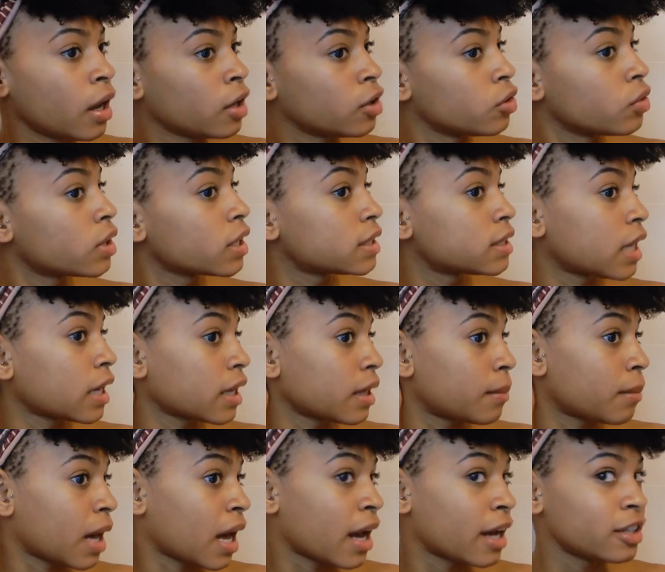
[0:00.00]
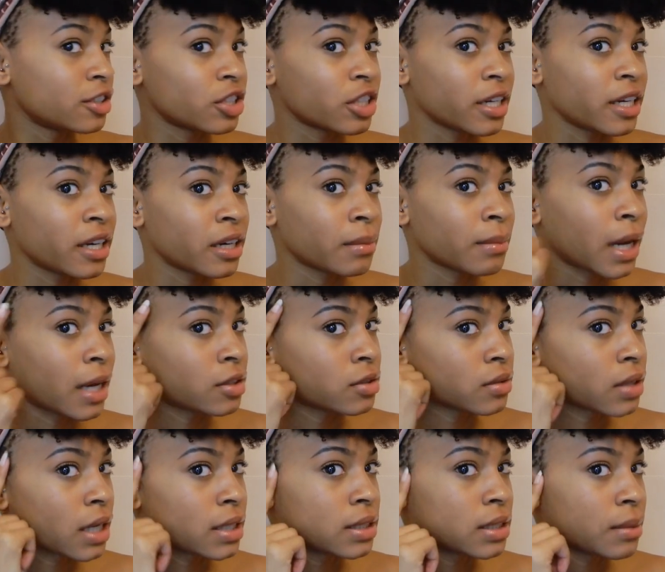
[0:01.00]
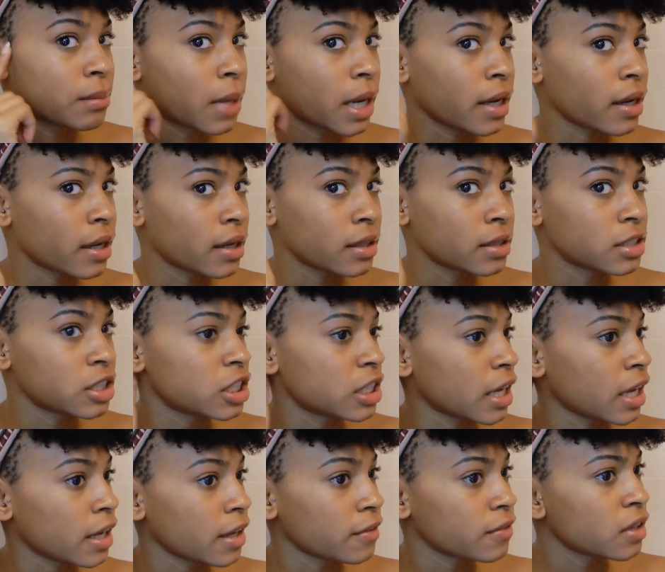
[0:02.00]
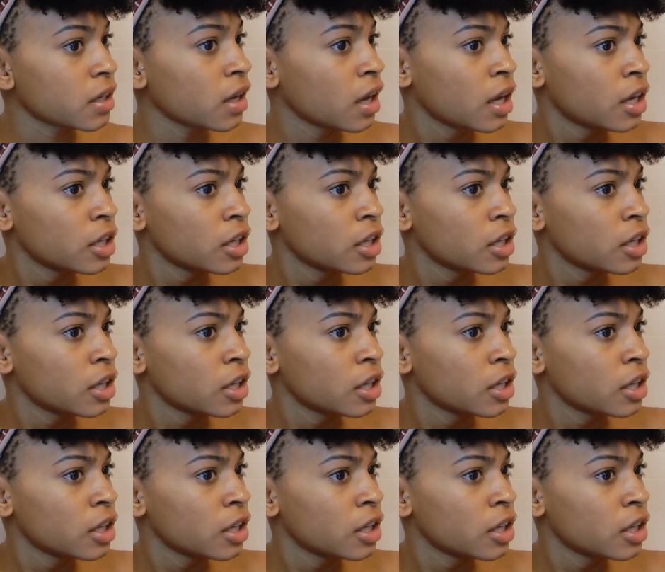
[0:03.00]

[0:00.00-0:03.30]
You can tuck it behind your ear, but as you guys see, my head is shaved.